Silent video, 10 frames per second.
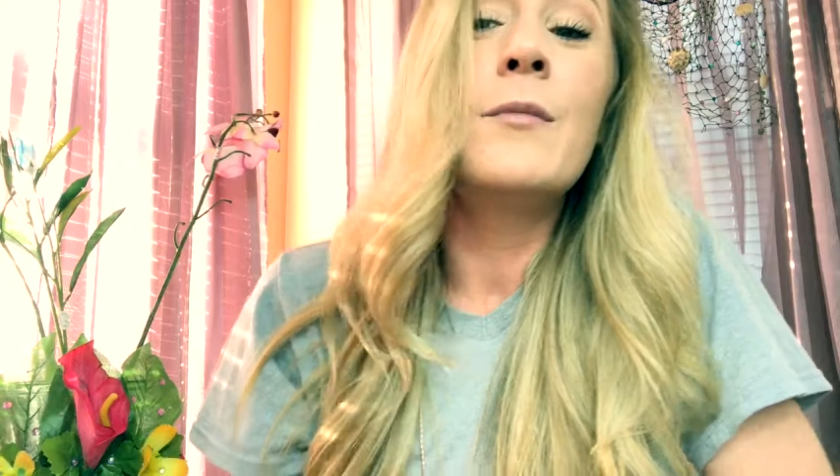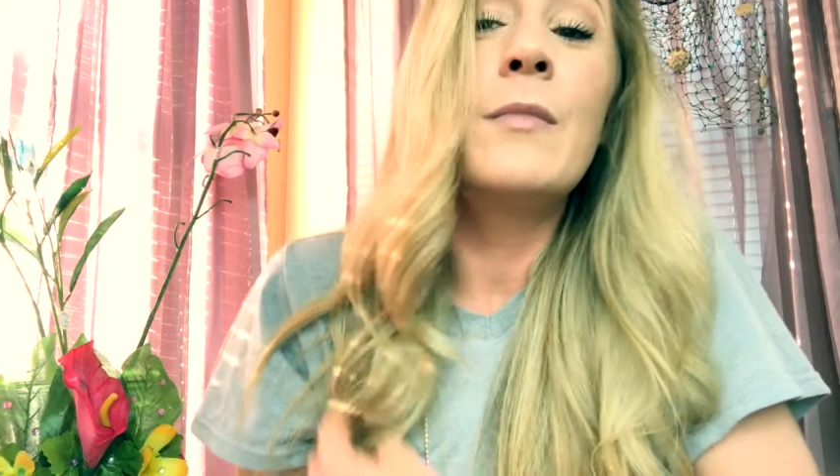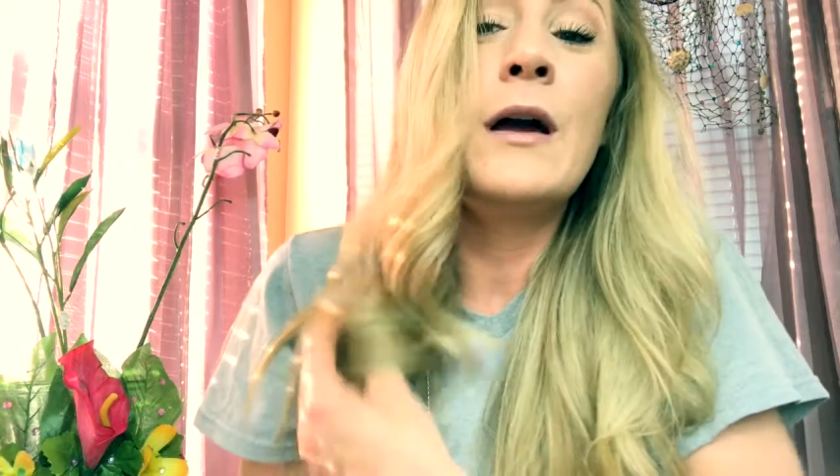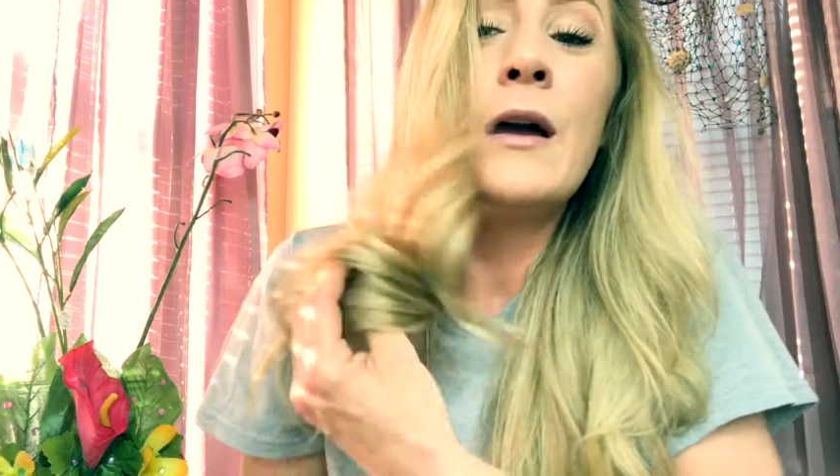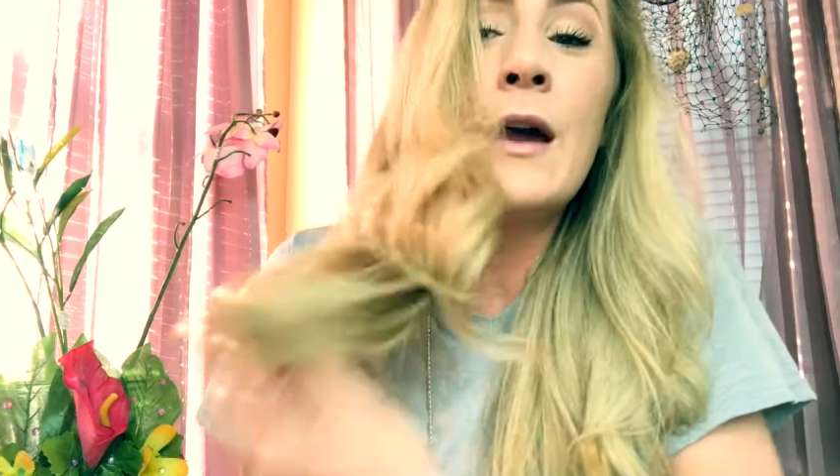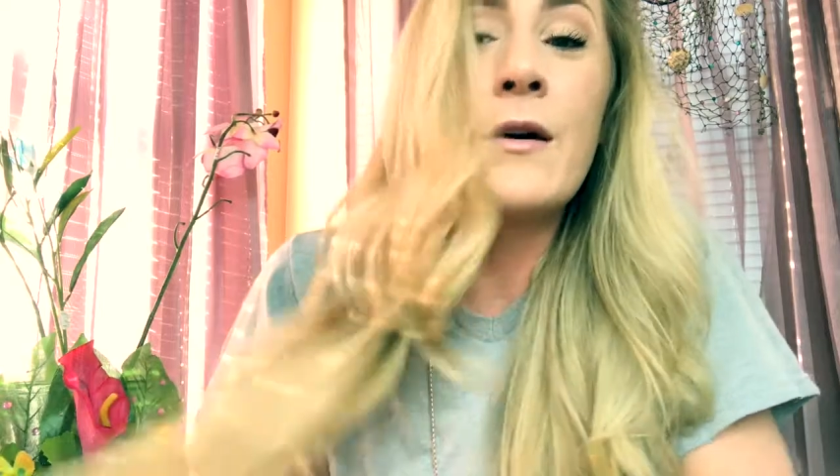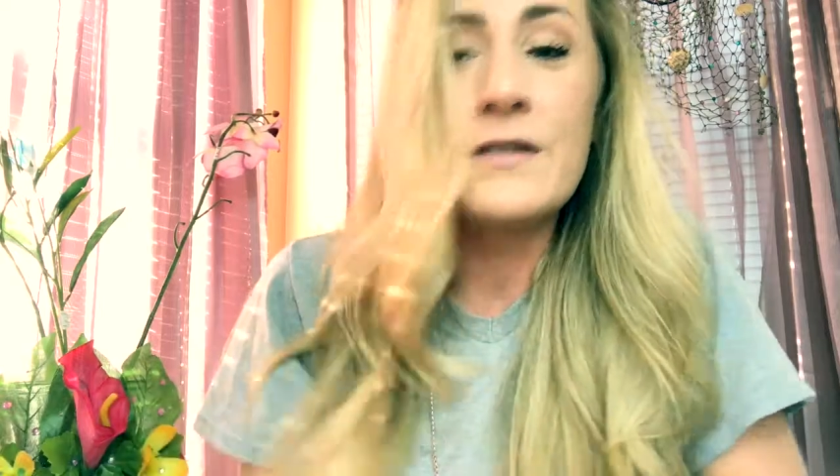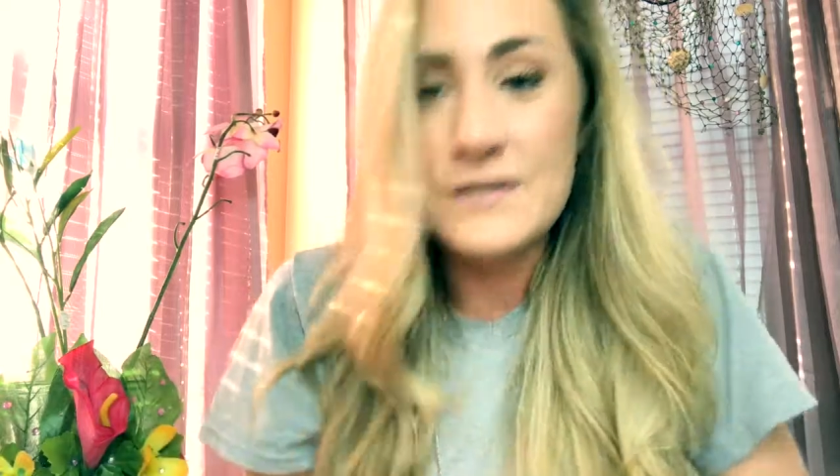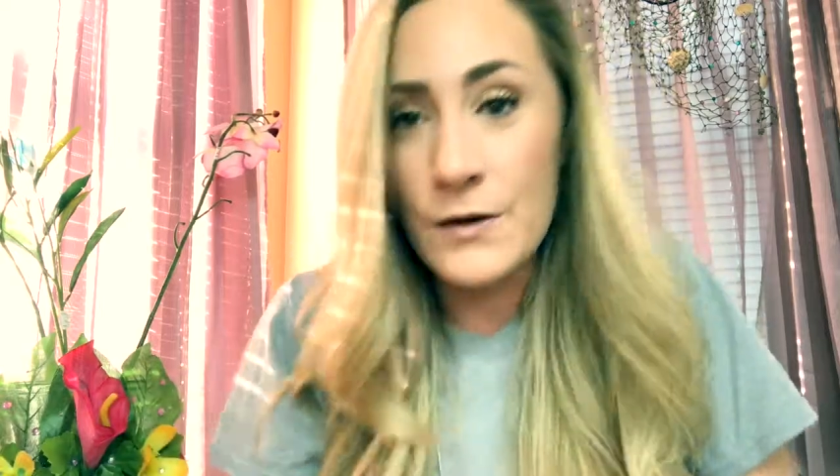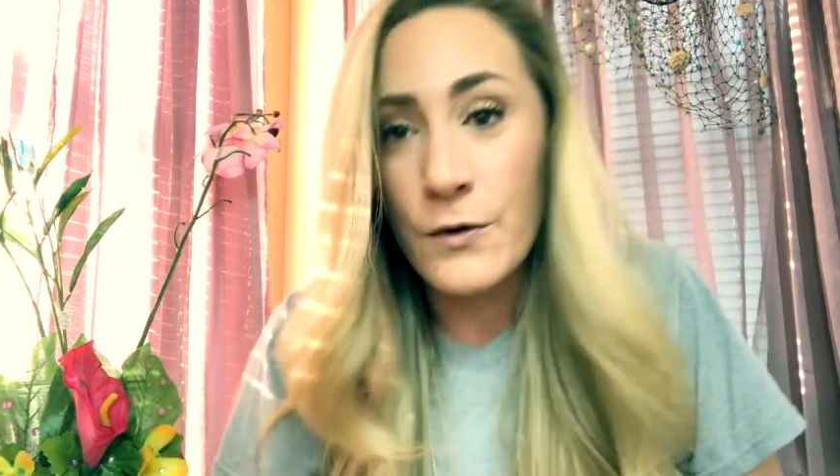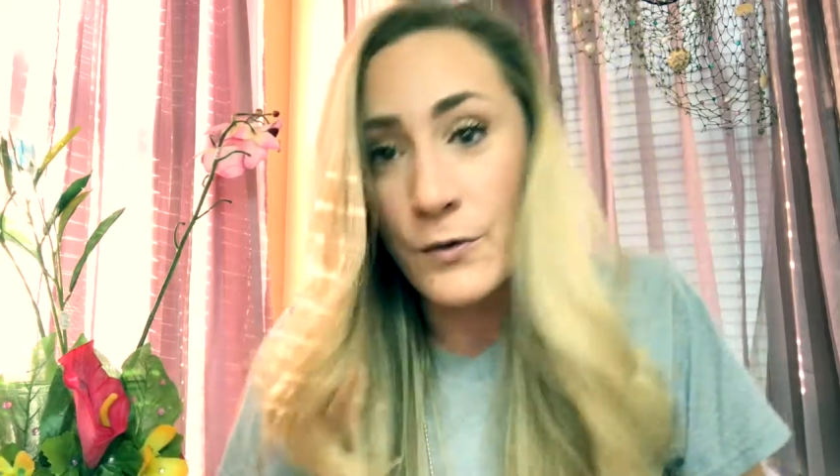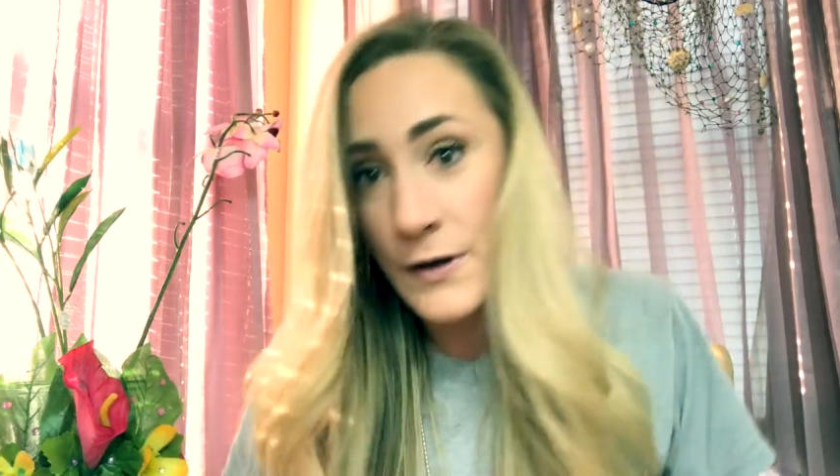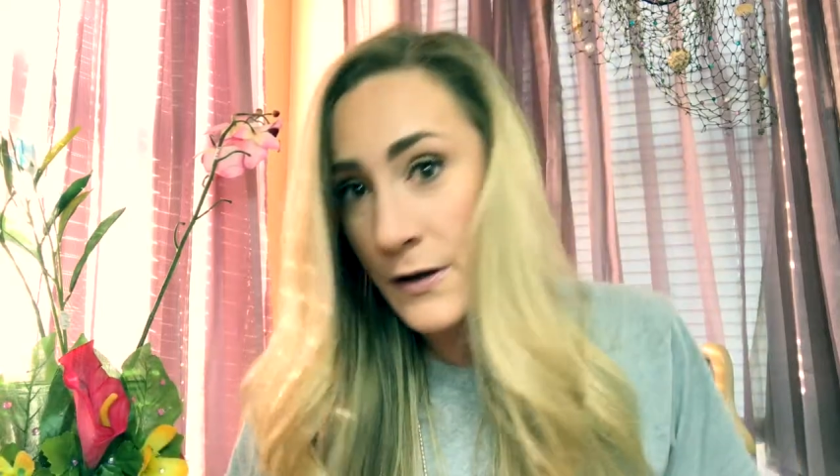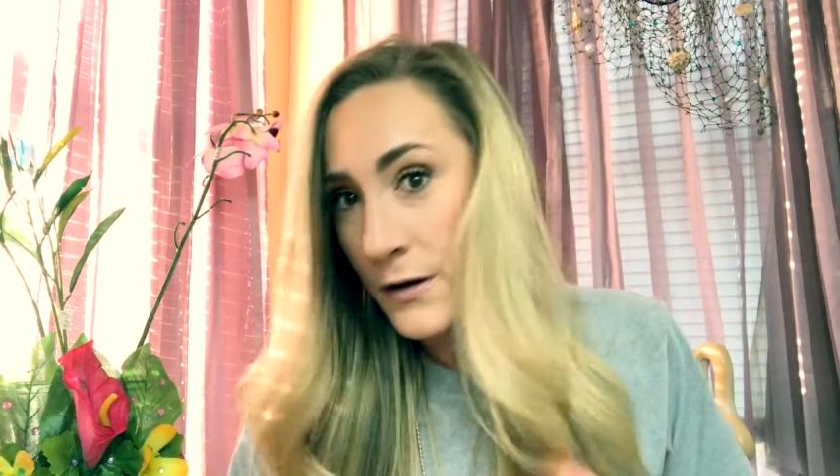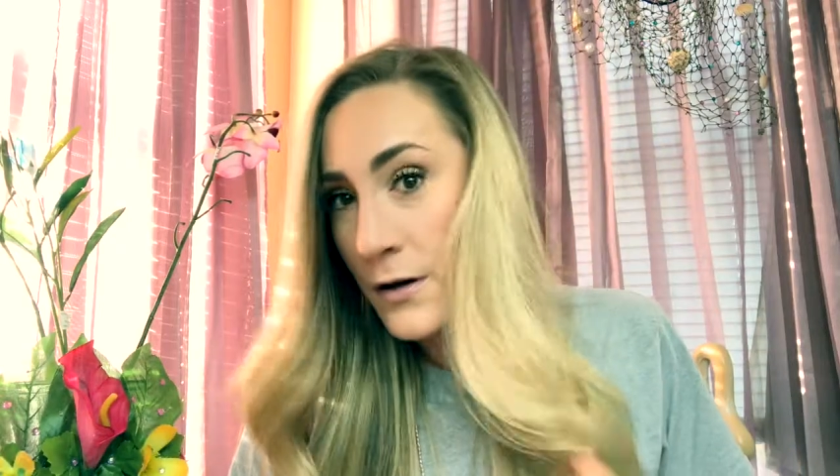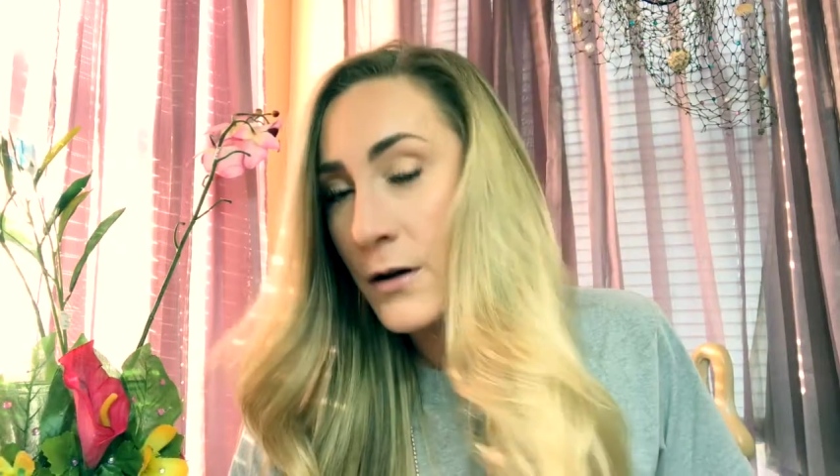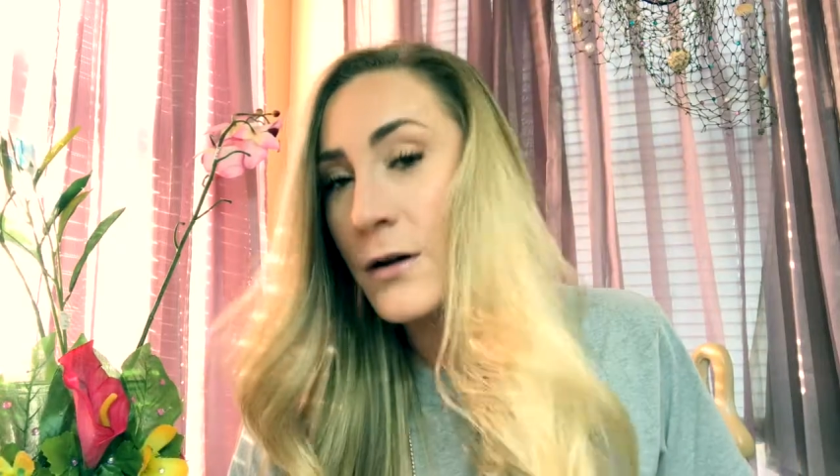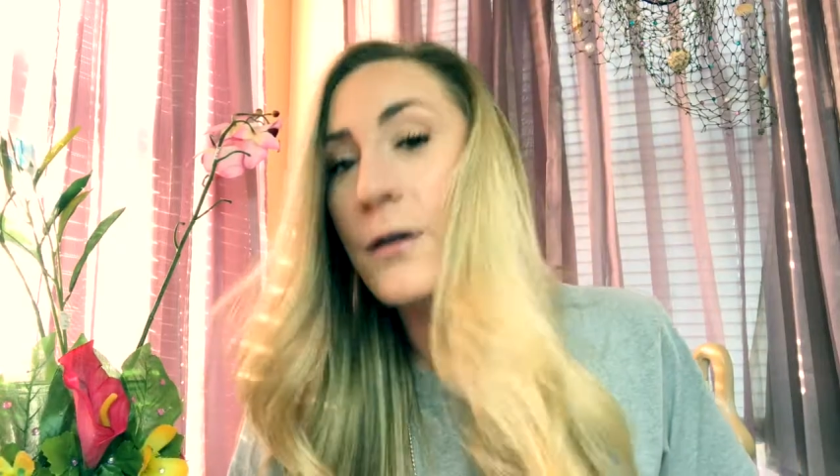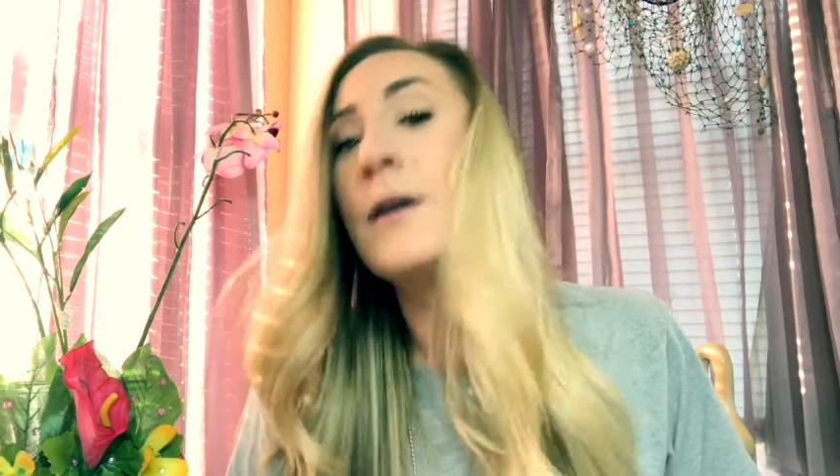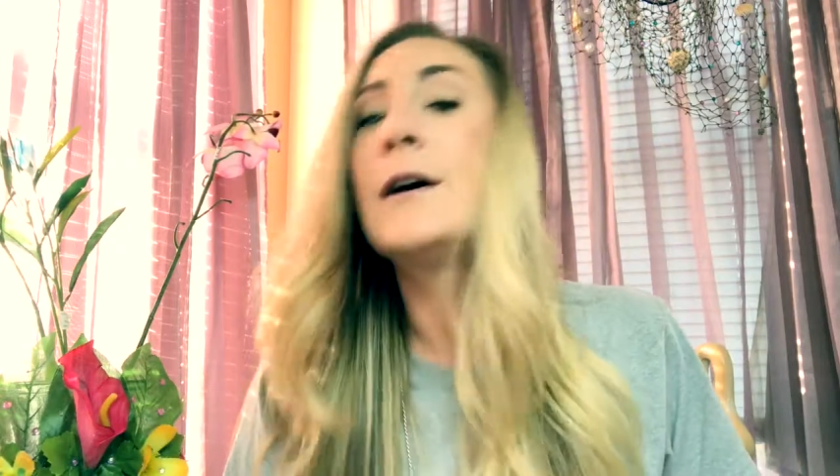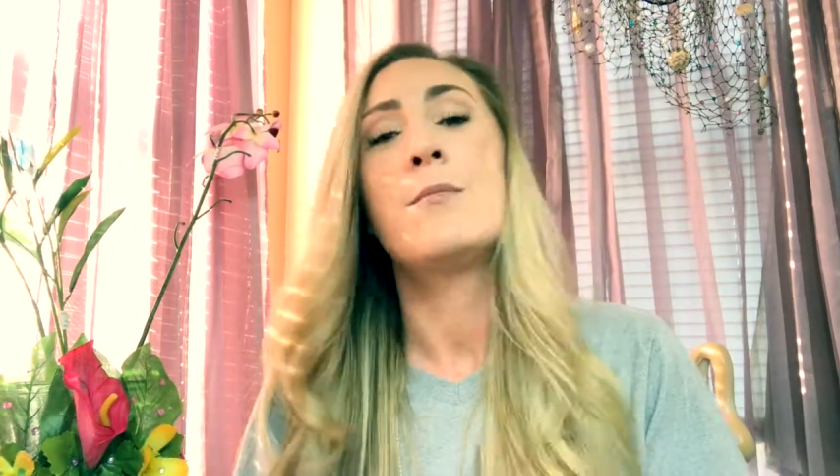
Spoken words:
My hair is still holding a curl.